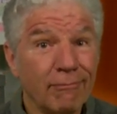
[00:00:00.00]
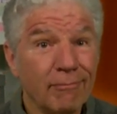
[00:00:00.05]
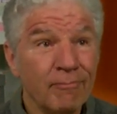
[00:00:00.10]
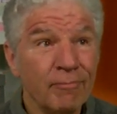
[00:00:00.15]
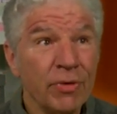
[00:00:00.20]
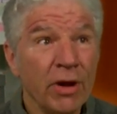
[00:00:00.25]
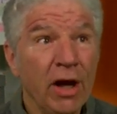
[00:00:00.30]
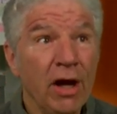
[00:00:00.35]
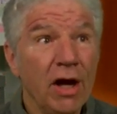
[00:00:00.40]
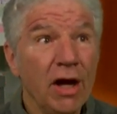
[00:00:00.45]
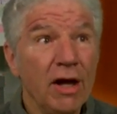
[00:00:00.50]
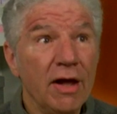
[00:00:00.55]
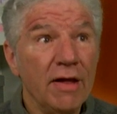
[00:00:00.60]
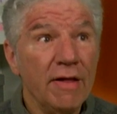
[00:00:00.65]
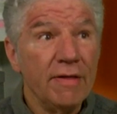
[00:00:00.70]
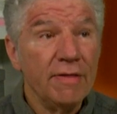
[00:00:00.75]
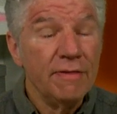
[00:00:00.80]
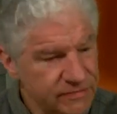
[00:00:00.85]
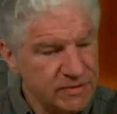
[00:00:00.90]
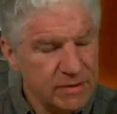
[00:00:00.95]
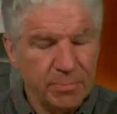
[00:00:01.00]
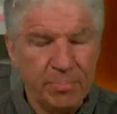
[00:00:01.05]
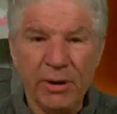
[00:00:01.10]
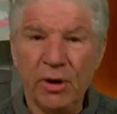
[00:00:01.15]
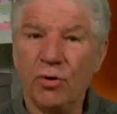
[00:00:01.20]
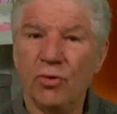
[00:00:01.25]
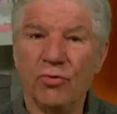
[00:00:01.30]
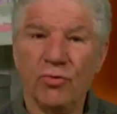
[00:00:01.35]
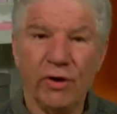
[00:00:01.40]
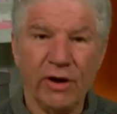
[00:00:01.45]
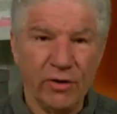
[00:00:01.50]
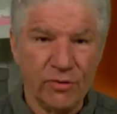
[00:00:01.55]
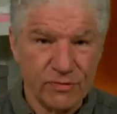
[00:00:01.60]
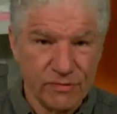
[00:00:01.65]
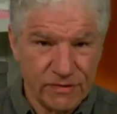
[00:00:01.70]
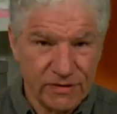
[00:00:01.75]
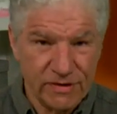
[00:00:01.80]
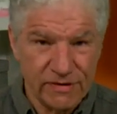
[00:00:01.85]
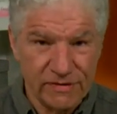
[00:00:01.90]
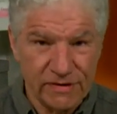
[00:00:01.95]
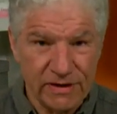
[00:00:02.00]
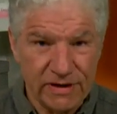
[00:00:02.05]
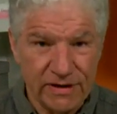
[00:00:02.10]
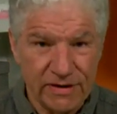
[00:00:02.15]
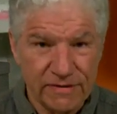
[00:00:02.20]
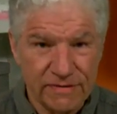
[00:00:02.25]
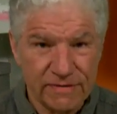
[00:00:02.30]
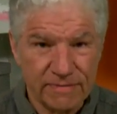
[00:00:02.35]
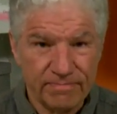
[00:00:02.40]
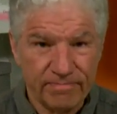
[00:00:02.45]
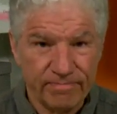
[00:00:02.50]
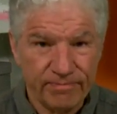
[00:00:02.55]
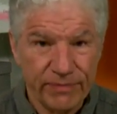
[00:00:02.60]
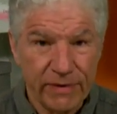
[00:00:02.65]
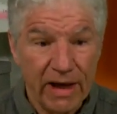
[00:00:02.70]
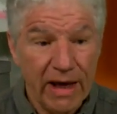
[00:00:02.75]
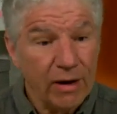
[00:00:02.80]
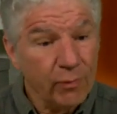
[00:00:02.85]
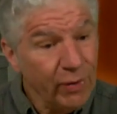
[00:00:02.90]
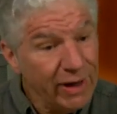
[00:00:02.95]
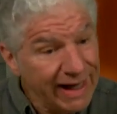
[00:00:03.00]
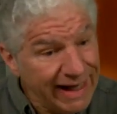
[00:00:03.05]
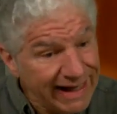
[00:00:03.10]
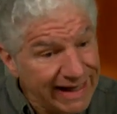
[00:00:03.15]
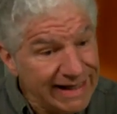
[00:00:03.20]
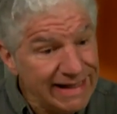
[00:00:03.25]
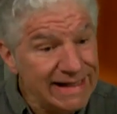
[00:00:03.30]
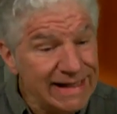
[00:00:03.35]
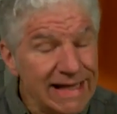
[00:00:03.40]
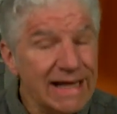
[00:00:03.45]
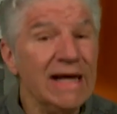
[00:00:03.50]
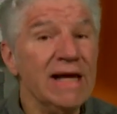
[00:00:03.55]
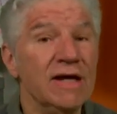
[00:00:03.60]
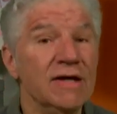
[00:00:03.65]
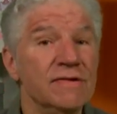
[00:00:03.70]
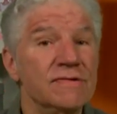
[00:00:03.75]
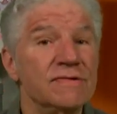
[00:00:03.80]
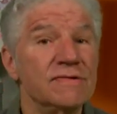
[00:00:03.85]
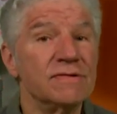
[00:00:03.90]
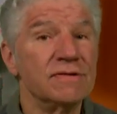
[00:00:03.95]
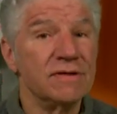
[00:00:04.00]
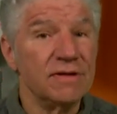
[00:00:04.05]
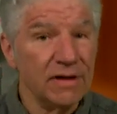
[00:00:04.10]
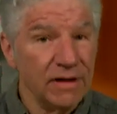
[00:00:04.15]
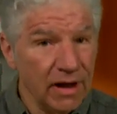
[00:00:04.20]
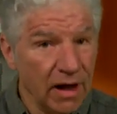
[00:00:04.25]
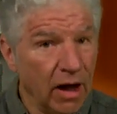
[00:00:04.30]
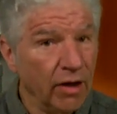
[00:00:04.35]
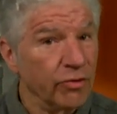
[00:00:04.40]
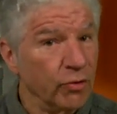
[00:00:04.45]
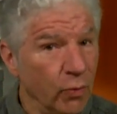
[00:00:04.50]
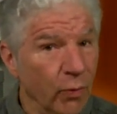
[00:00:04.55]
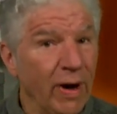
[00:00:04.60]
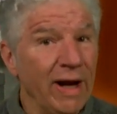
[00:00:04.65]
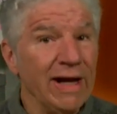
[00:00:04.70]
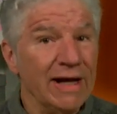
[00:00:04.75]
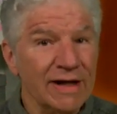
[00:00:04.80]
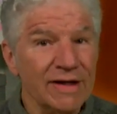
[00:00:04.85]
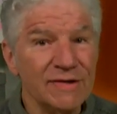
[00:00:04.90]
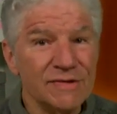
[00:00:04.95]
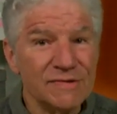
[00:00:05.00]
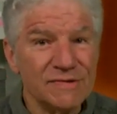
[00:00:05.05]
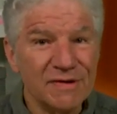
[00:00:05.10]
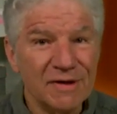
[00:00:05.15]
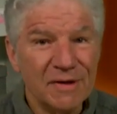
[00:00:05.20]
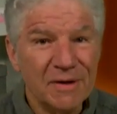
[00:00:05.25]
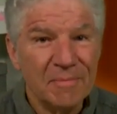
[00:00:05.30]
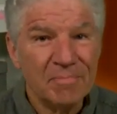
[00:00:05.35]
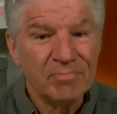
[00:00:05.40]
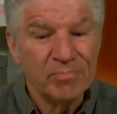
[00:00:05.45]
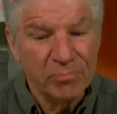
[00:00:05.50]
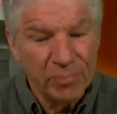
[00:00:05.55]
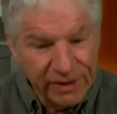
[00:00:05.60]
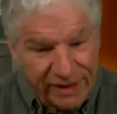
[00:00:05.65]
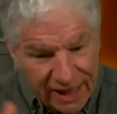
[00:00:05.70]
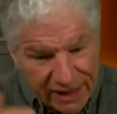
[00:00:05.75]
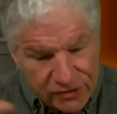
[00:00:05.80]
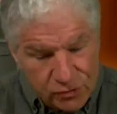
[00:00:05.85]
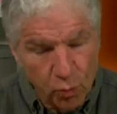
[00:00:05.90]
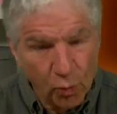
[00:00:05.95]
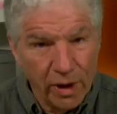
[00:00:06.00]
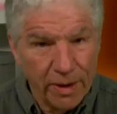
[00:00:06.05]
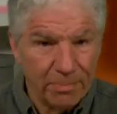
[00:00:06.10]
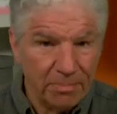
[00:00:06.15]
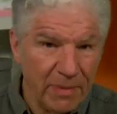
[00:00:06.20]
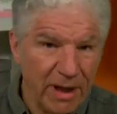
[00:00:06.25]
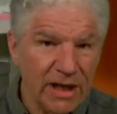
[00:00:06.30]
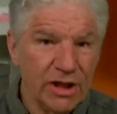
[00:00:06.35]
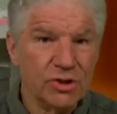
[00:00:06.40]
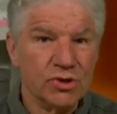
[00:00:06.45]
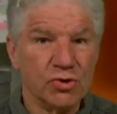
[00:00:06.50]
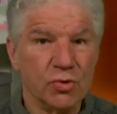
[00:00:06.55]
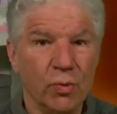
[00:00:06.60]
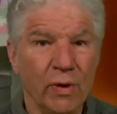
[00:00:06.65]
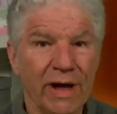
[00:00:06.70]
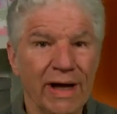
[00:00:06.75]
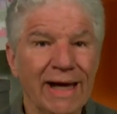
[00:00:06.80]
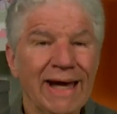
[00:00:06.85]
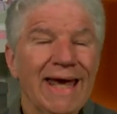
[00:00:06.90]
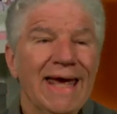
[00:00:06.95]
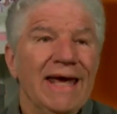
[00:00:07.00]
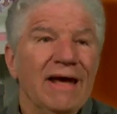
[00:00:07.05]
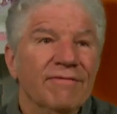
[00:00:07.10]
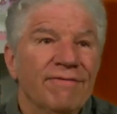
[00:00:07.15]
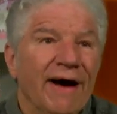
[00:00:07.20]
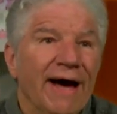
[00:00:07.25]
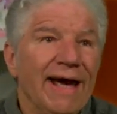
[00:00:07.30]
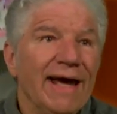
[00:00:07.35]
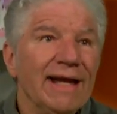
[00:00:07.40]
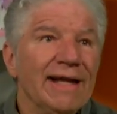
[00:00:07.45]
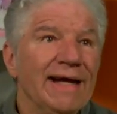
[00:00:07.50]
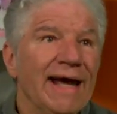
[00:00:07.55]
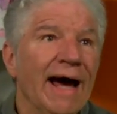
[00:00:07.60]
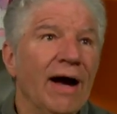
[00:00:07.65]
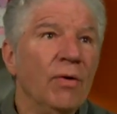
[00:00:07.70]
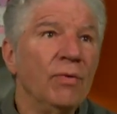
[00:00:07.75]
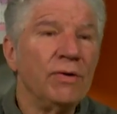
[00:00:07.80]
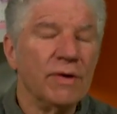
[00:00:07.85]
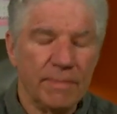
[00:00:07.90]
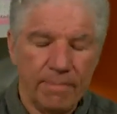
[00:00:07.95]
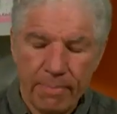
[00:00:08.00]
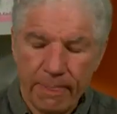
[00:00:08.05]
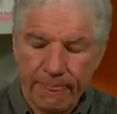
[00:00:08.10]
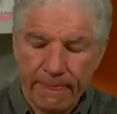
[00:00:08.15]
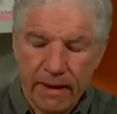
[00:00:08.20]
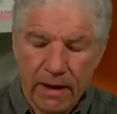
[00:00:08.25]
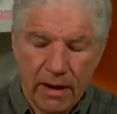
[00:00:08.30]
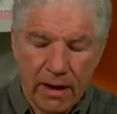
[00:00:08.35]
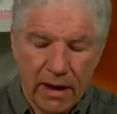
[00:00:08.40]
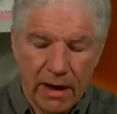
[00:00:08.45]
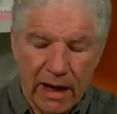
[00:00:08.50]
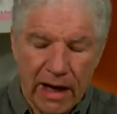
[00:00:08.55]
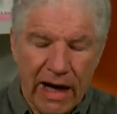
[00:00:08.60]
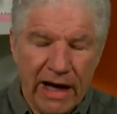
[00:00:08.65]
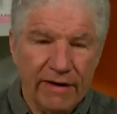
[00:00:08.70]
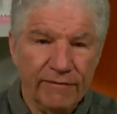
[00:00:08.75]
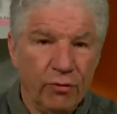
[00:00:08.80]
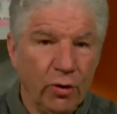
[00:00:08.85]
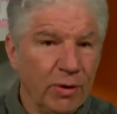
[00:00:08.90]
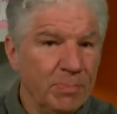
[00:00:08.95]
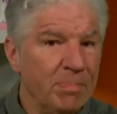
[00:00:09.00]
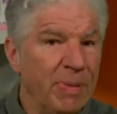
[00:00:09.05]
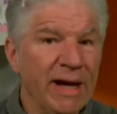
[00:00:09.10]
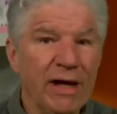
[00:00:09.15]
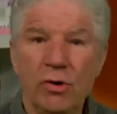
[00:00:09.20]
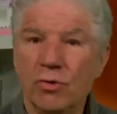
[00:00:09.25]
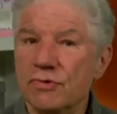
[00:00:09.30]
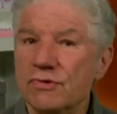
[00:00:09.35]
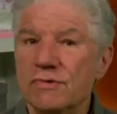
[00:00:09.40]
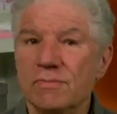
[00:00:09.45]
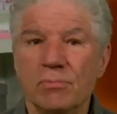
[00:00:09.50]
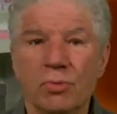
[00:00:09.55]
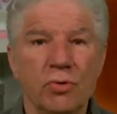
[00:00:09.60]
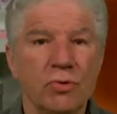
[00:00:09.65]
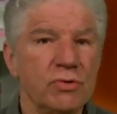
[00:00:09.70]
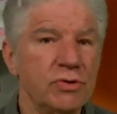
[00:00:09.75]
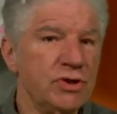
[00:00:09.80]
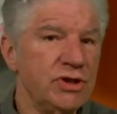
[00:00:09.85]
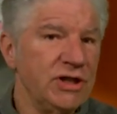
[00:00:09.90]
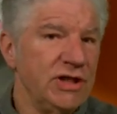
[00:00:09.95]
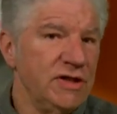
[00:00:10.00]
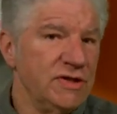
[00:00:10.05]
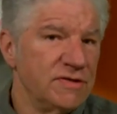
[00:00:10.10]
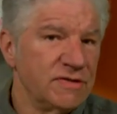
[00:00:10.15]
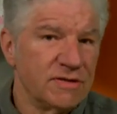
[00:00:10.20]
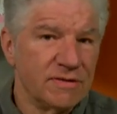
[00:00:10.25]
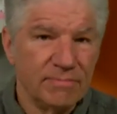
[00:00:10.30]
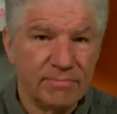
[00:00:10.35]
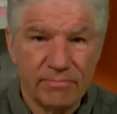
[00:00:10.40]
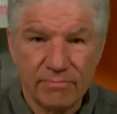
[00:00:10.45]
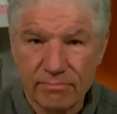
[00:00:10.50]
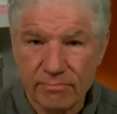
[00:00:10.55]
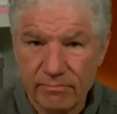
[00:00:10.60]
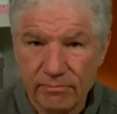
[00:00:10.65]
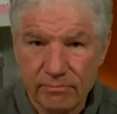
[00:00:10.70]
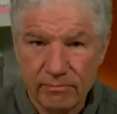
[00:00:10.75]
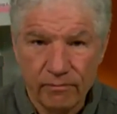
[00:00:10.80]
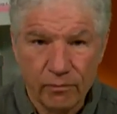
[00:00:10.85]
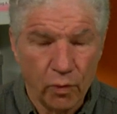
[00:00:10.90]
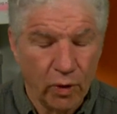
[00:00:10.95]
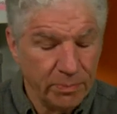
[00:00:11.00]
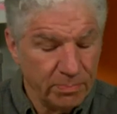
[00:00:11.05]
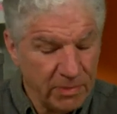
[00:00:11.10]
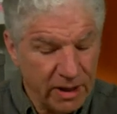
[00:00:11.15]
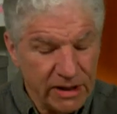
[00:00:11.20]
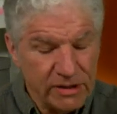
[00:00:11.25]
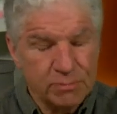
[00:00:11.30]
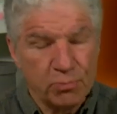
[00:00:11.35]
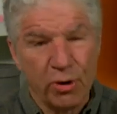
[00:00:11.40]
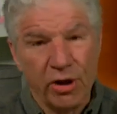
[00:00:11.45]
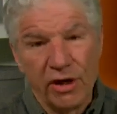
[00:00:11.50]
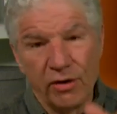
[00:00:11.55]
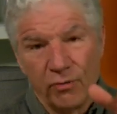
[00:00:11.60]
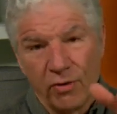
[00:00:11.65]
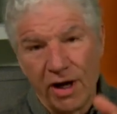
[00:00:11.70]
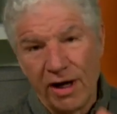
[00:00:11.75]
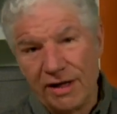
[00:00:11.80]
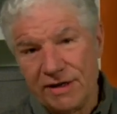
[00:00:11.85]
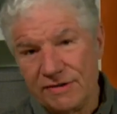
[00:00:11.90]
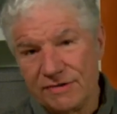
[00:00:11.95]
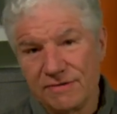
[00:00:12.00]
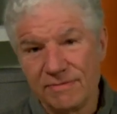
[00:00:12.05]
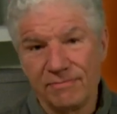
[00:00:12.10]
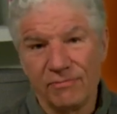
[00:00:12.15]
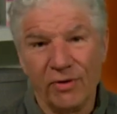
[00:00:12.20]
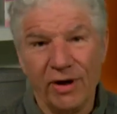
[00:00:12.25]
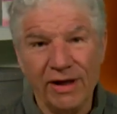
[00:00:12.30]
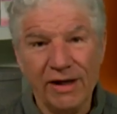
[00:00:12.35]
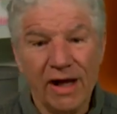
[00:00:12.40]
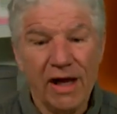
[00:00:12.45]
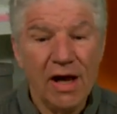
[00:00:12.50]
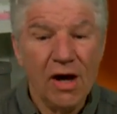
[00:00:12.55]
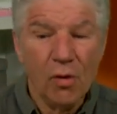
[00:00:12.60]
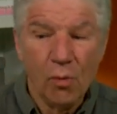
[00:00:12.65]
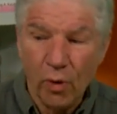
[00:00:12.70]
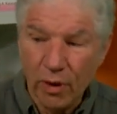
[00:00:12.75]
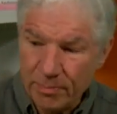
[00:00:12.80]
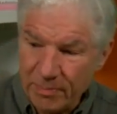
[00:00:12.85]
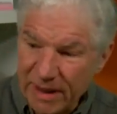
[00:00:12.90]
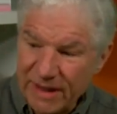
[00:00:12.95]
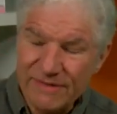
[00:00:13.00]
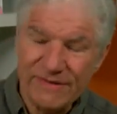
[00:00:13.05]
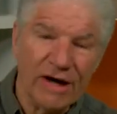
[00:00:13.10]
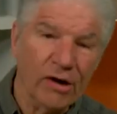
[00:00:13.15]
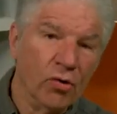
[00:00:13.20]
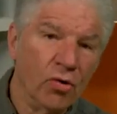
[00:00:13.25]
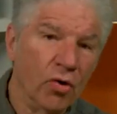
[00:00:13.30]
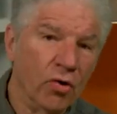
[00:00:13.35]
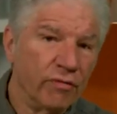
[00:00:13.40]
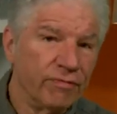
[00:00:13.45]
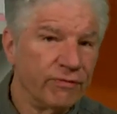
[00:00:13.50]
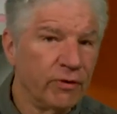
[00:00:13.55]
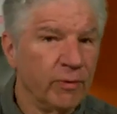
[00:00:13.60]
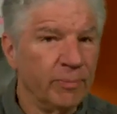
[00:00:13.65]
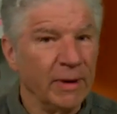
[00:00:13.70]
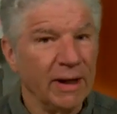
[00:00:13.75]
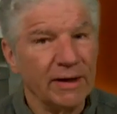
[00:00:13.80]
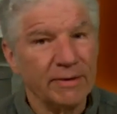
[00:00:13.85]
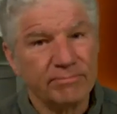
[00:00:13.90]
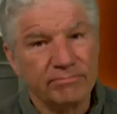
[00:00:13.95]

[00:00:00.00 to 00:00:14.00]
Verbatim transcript: It's the beer drinker's disease. We get into yeast other ways, but that's one major way. If I had gout, I'd avoid bakers and brewers yeast. What makes bread rise, right? What makes alcohol ferment?